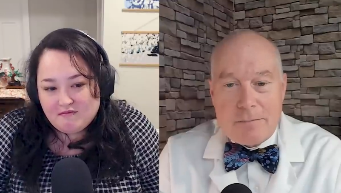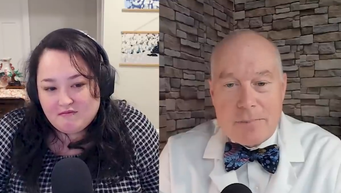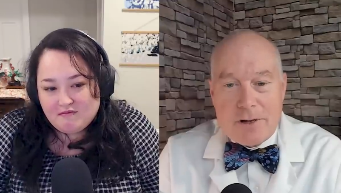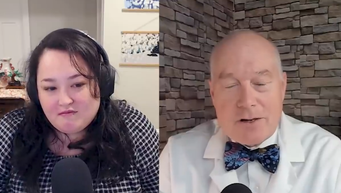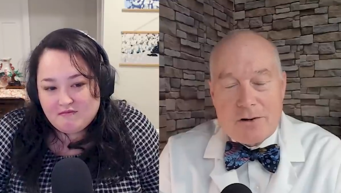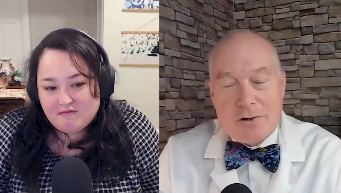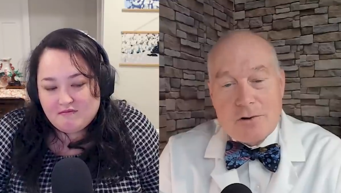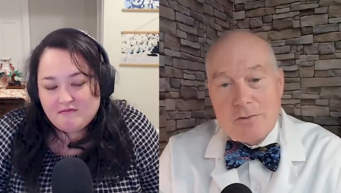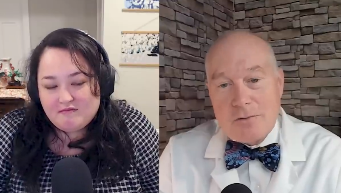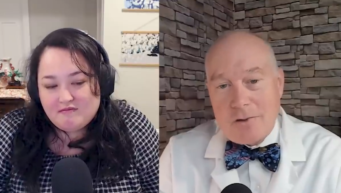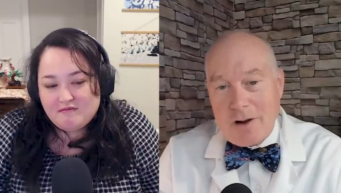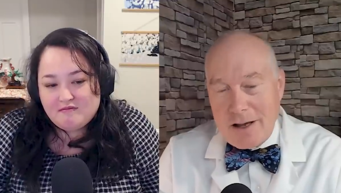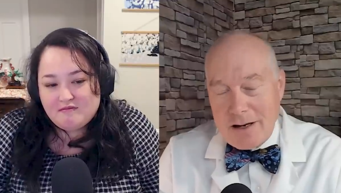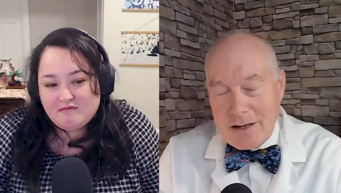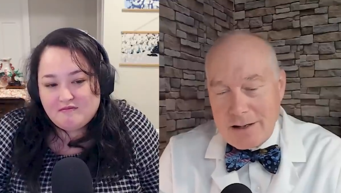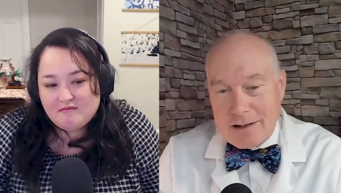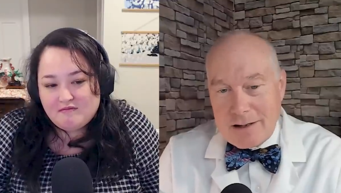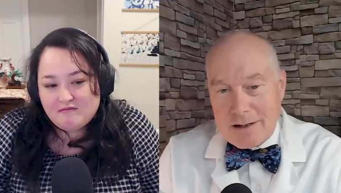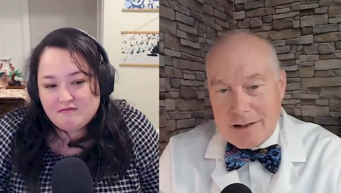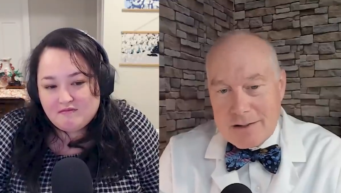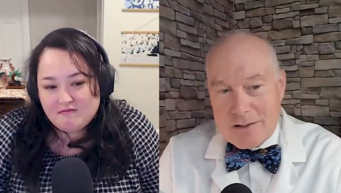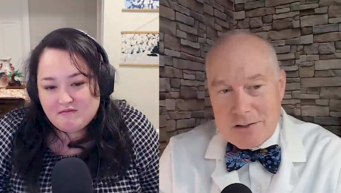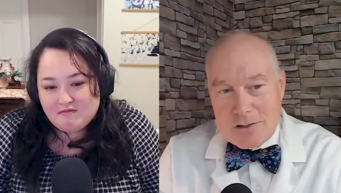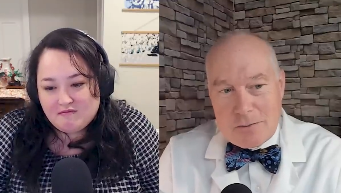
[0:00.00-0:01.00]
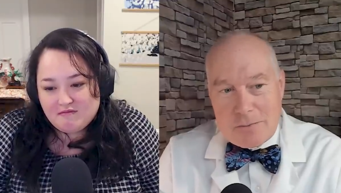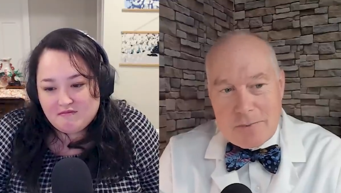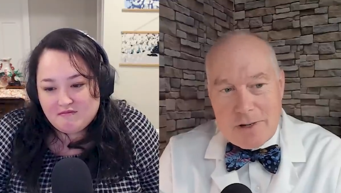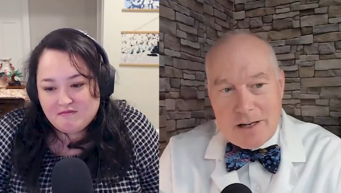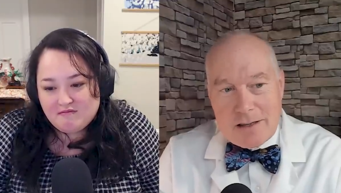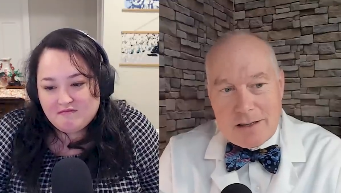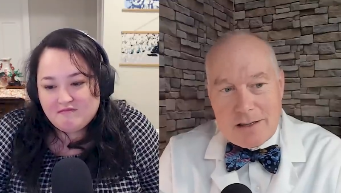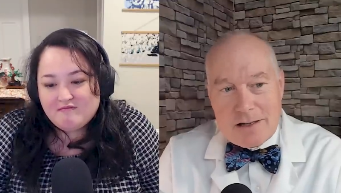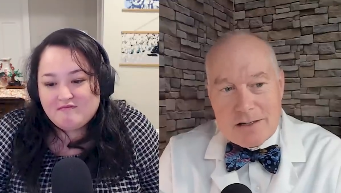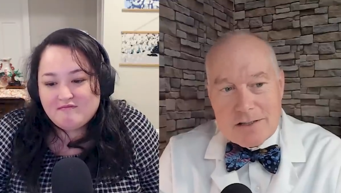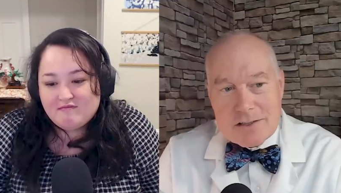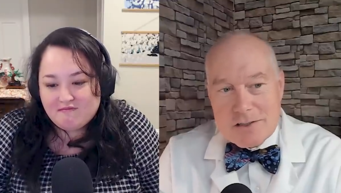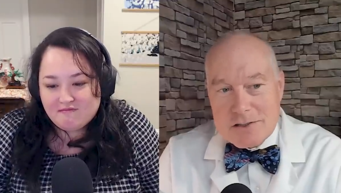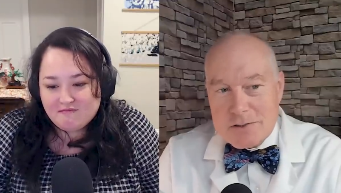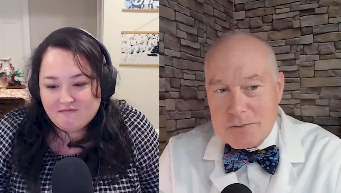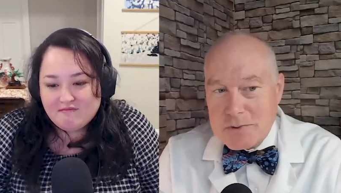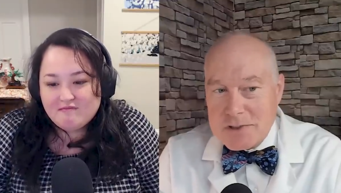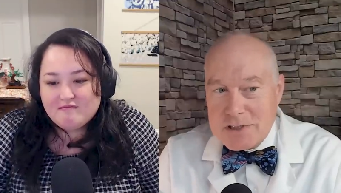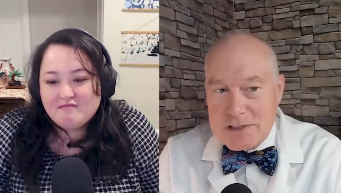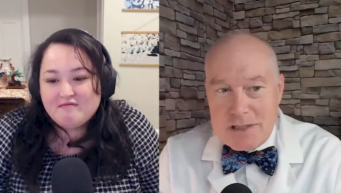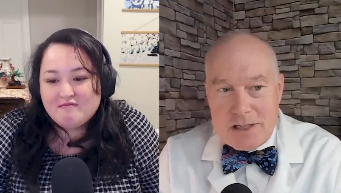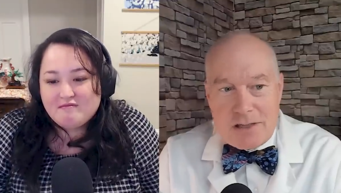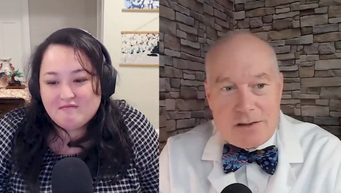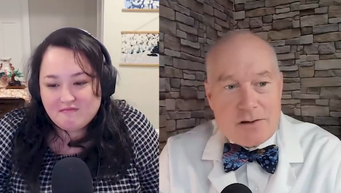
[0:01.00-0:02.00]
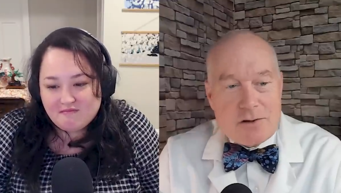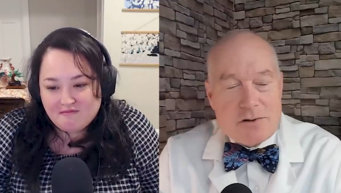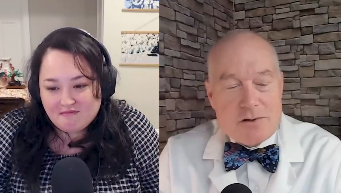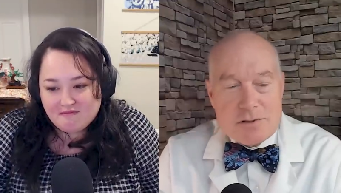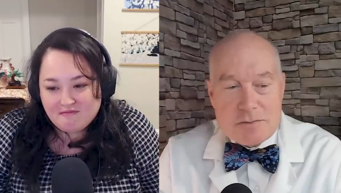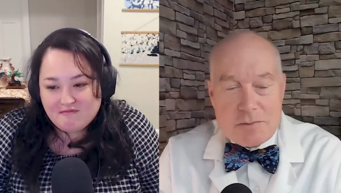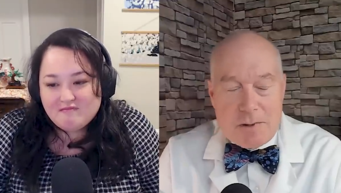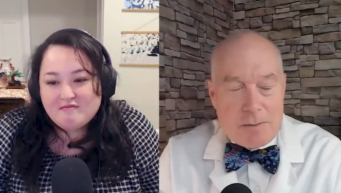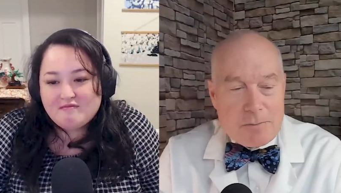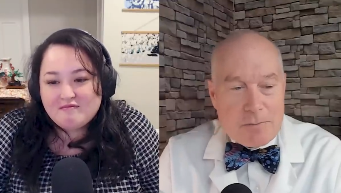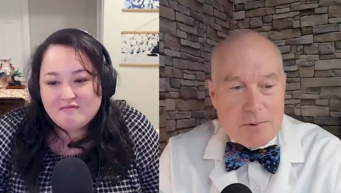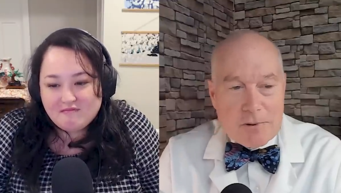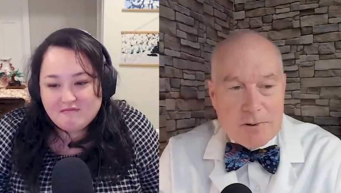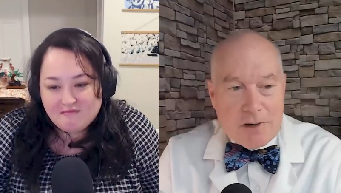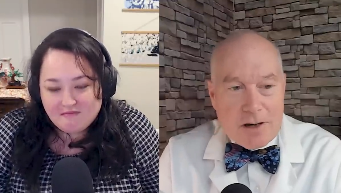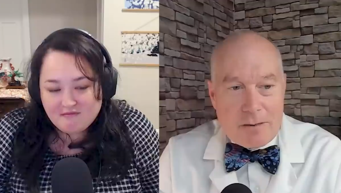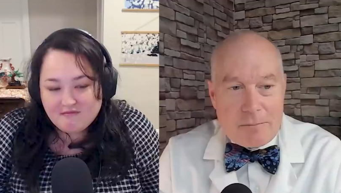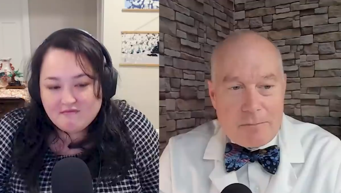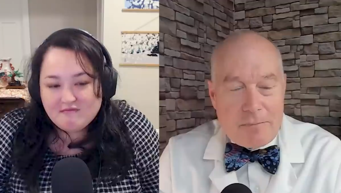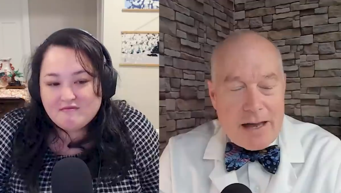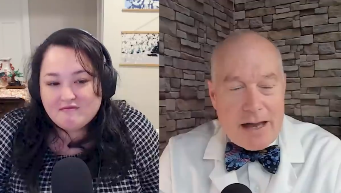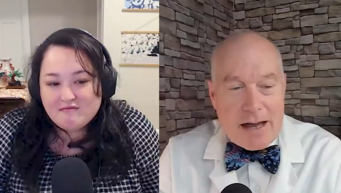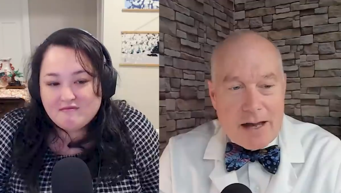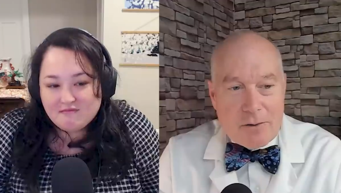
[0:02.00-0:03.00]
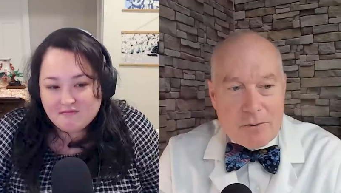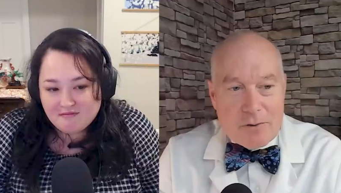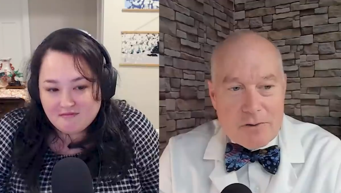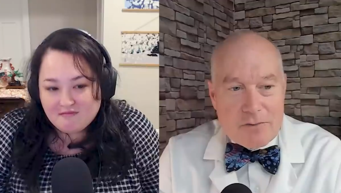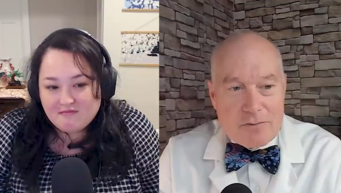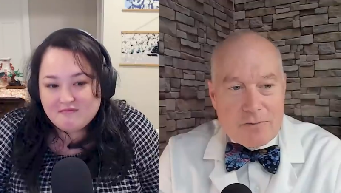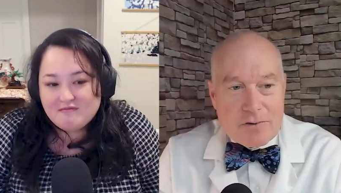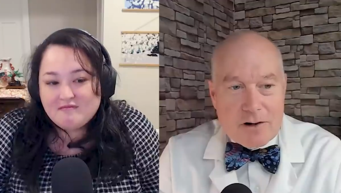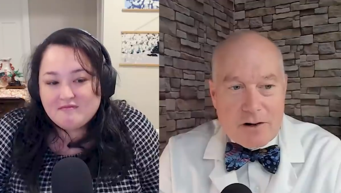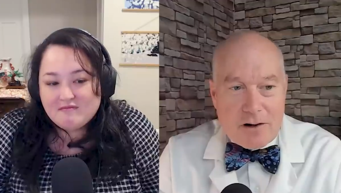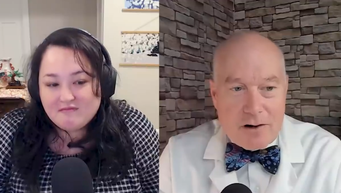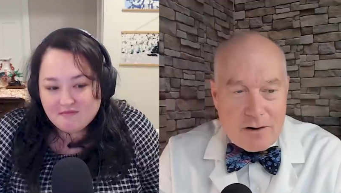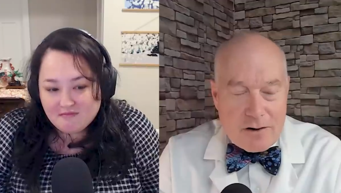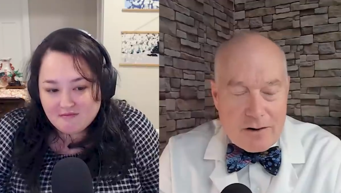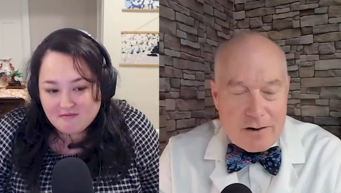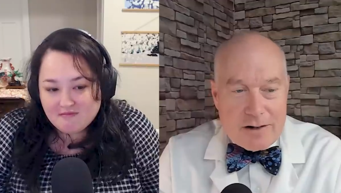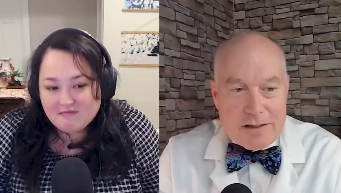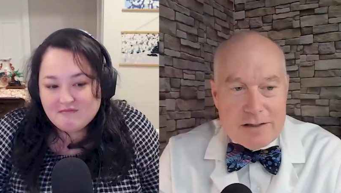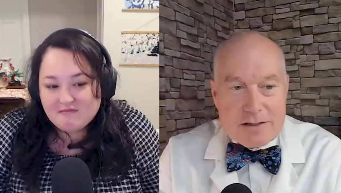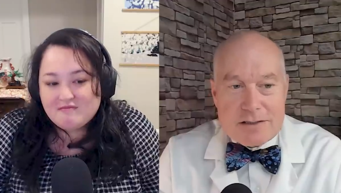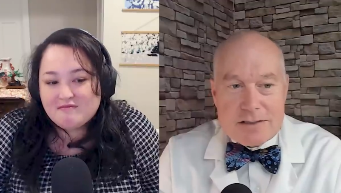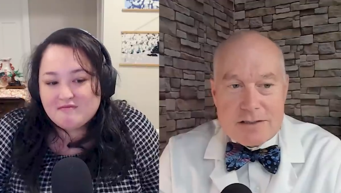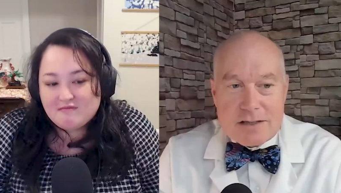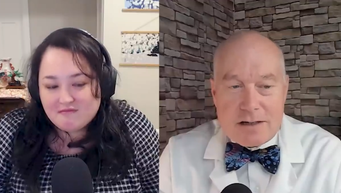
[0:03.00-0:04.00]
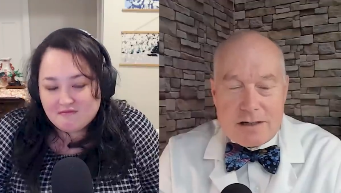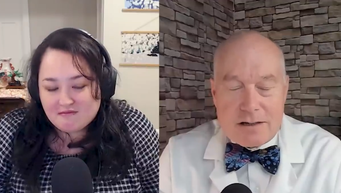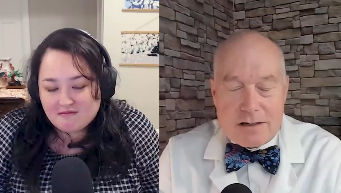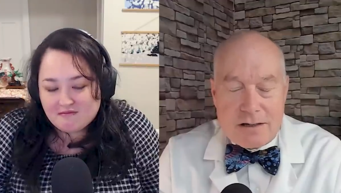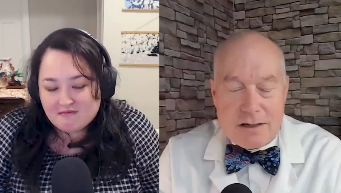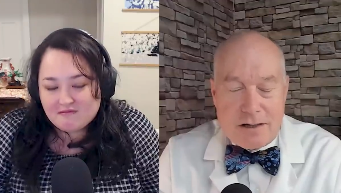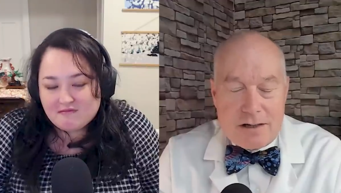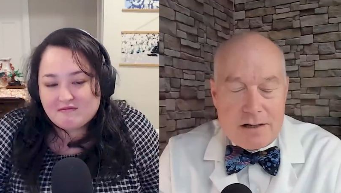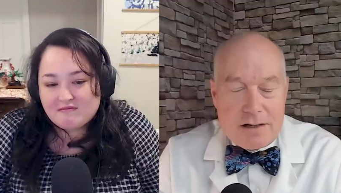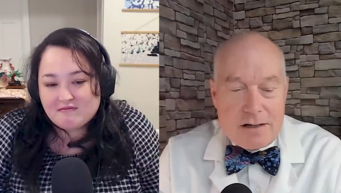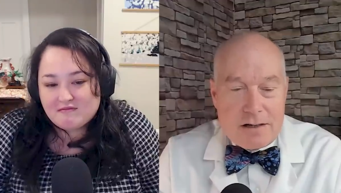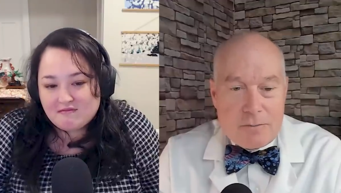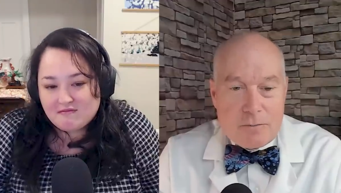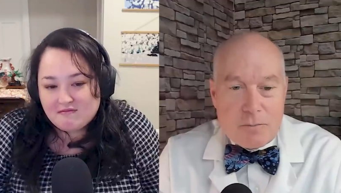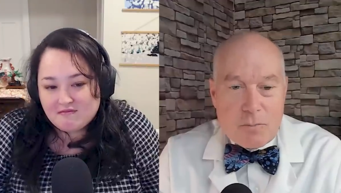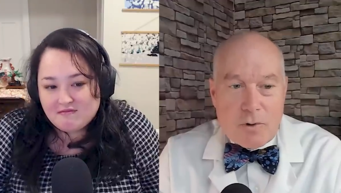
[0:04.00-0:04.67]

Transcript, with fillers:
Speaker 1: but chronic osteomyelitis, because we see those people come back with recurrence and mm-hmm.